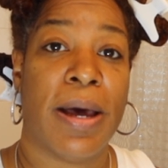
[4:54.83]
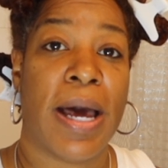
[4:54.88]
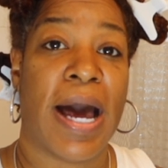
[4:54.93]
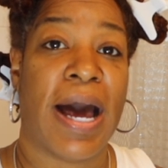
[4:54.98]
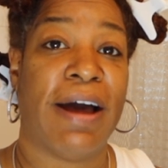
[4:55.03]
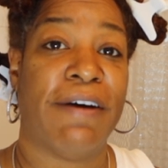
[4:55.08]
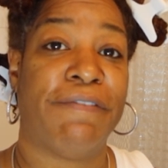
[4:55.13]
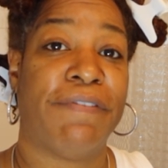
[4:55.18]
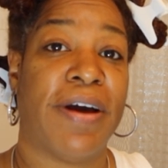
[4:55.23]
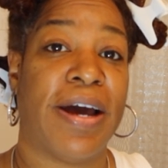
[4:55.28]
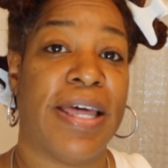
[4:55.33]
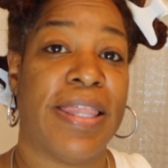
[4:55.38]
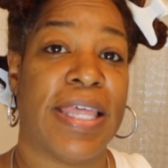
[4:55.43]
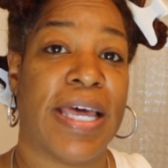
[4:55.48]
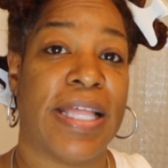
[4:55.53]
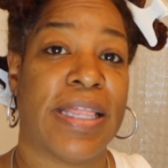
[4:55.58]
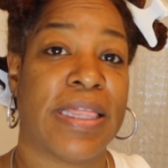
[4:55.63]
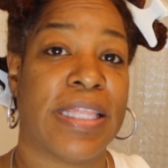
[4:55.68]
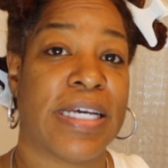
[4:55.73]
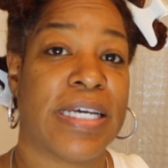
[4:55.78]
I find
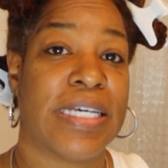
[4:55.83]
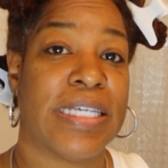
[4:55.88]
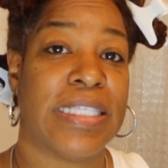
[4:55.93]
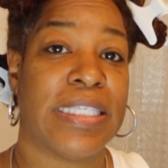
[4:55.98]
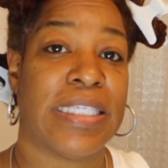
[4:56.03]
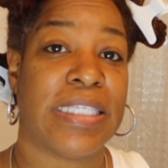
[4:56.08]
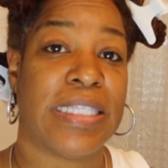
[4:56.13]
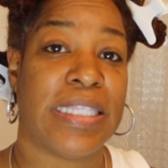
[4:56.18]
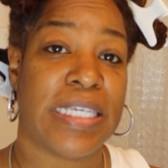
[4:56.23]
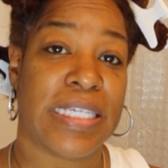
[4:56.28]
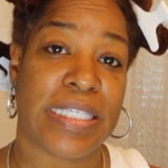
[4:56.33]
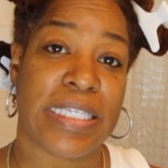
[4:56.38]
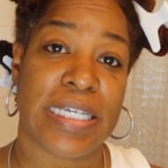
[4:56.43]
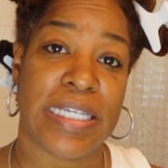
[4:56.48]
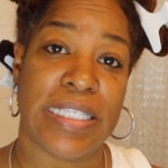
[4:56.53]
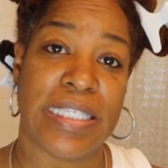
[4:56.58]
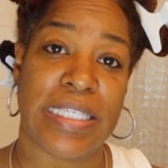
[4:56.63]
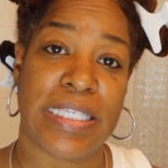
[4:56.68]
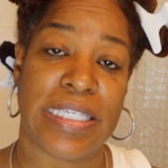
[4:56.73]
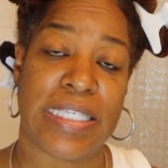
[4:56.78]
that this
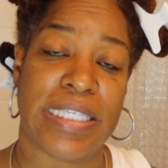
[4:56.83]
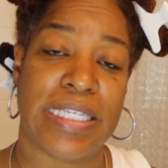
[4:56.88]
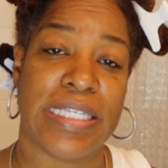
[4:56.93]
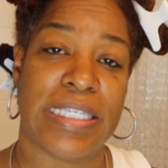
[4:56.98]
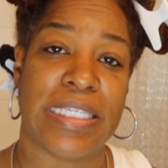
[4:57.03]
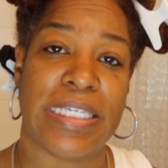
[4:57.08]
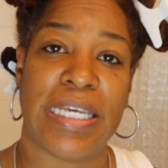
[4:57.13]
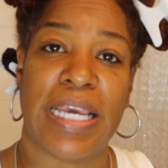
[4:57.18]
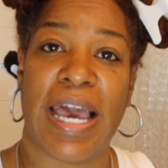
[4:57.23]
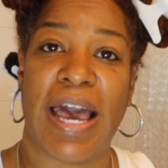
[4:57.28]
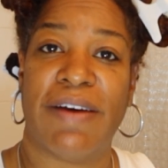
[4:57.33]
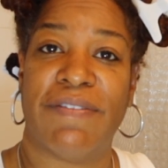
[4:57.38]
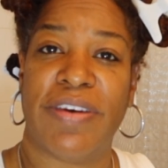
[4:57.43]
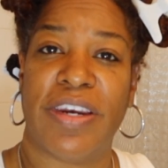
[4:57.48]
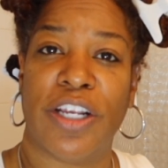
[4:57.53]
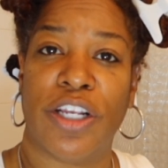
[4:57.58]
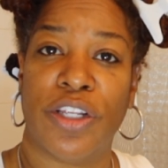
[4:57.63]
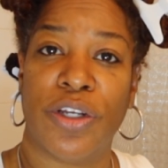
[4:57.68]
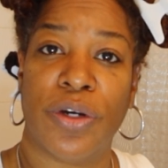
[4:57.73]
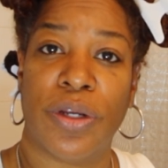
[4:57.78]
consistency, having
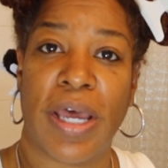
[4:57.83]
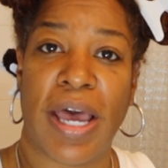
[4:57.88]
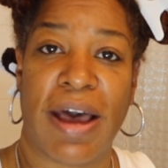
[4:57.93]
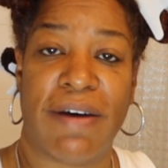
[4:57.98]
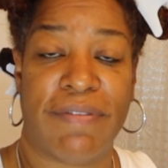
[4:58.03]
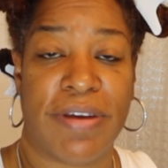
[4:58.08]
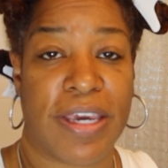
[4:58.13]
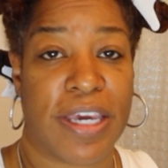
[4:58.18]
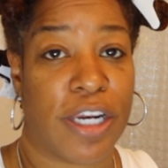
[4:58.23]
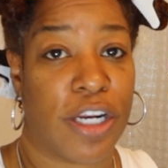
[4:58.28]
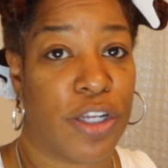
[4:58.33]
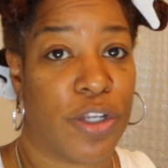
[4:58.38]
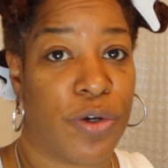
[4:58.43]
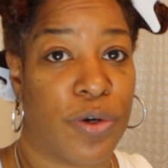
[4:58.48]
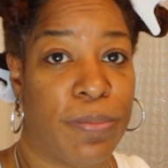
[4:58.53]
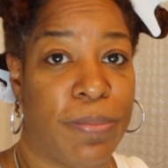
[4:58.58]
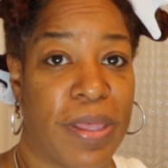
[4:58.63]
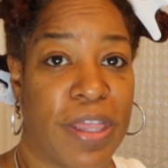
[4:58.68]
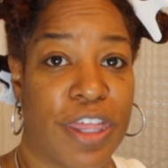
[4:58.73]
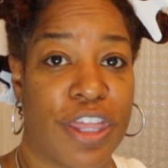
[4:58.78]
it a
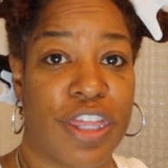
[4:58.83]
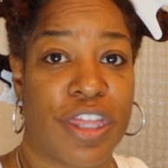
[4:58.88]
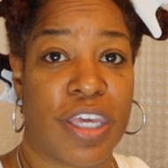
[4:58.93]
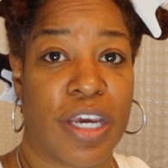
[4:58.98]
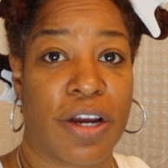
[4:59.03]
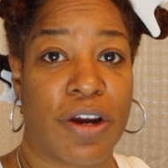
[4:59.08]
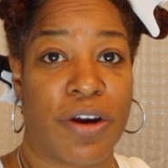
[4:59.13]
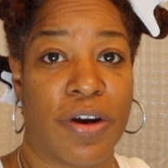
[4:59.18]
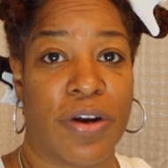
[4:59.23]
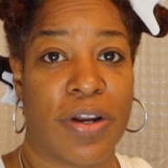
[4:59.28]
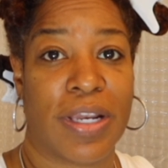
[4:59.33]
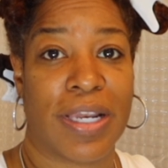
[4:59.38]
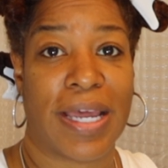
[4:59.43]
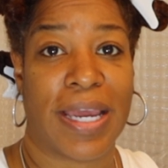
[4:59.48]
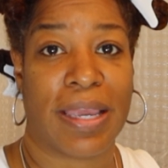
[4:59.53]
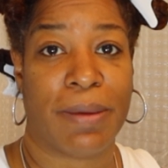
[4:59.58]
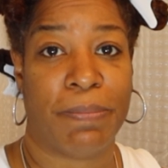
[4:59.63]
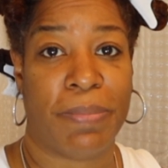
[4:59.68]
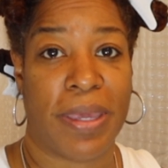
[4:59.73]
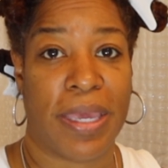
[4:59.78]
little bit thicker,
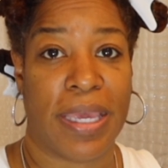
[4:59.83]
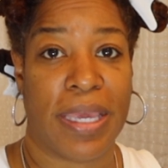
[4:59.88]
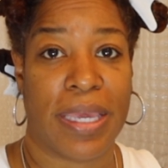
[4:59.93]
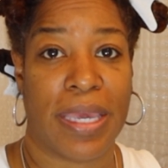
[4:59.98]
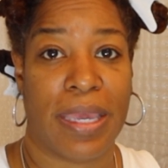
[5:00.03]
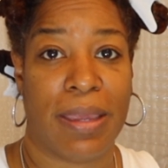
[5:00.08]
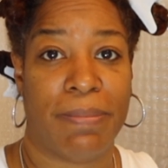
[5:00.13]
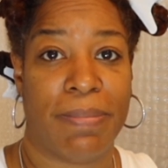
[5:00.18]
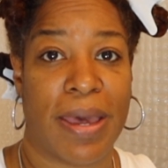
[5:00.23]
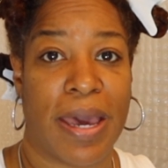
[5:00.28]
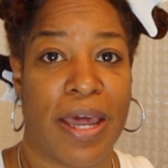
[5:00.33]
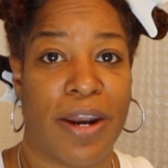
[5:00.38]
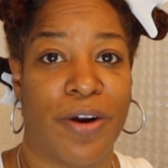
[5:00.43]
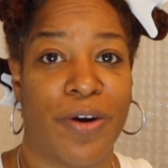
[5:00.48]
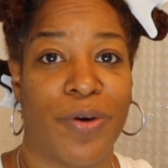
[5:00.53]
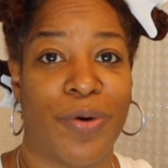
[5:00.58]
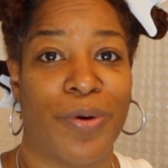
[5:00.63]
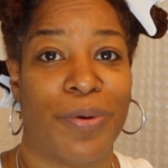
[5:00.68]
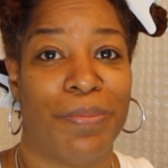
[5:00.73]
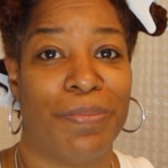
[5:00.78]
like pancake batter
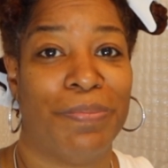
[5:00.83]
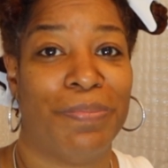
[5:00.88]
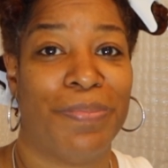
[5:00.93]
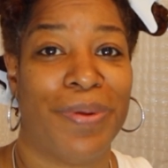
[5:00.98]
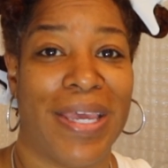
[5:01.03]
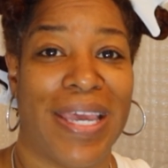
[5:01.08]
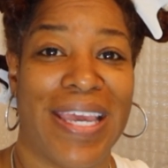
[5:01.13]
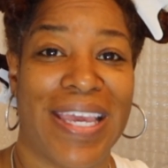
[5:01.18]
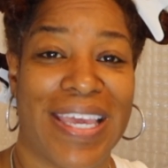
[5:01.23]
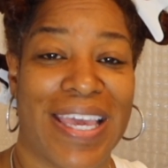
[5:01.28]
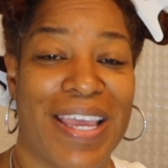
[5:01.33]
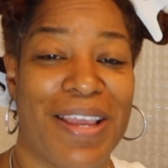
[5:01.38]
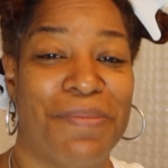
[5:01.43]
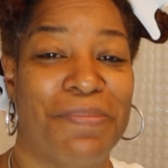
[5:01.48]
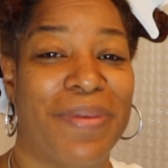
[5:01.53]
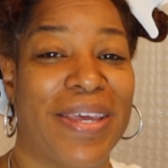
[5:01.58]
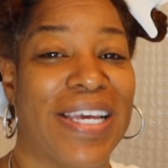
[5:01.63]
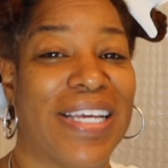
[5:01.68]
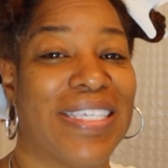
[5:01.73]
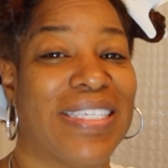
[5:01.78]
or pancake
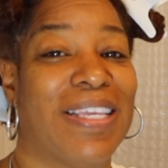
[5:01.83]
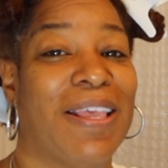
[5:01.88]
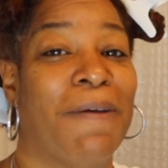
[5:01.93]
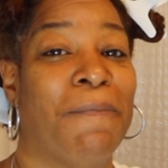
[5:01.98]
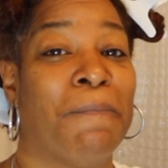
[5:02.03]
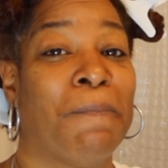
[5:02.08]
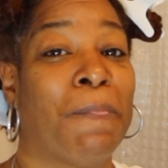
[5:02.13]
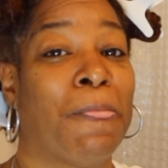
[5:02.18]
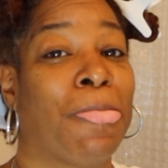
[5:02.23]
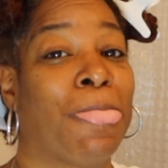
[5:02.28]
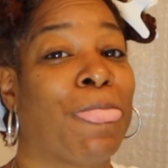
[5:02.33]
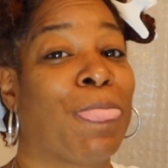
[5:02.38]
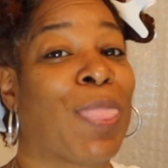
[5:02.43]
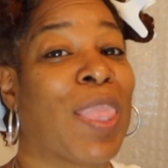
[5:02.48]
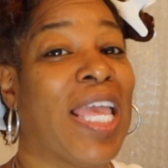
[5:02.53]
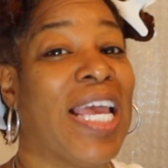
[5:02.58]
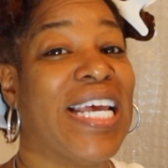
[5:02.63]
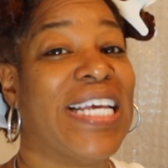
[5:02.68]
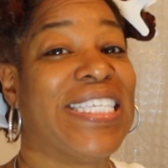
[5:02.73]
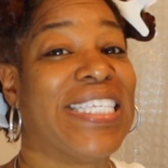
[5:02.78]
mix,
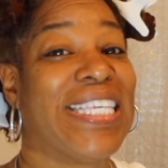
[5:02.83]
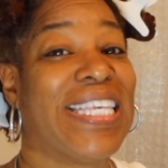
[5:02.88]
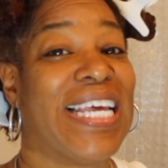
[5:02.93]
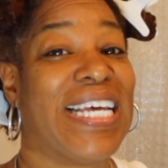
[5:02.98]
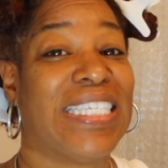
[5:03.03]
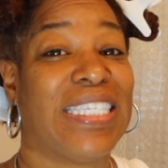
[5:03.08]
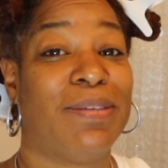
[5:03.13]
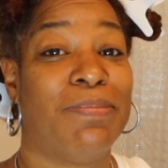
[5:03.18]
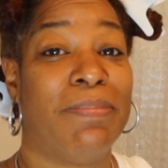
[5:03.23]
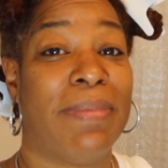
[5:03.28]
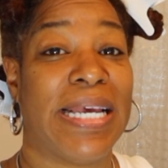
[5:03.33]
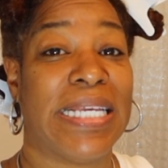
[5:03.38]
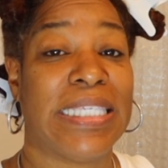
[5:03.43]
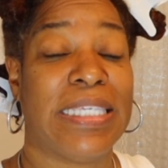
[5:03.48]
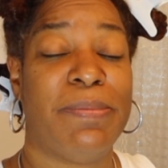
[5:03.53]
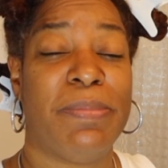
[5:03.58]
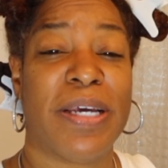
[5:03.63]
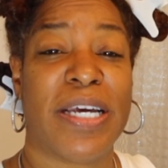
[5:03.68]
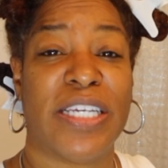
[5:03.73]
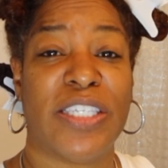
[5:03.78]
is less
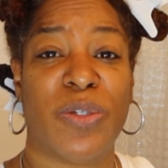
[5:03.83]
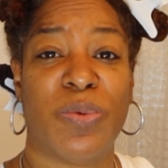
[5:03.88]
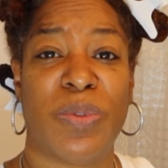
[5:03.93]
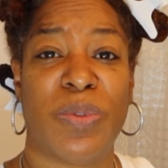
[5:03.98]
messy because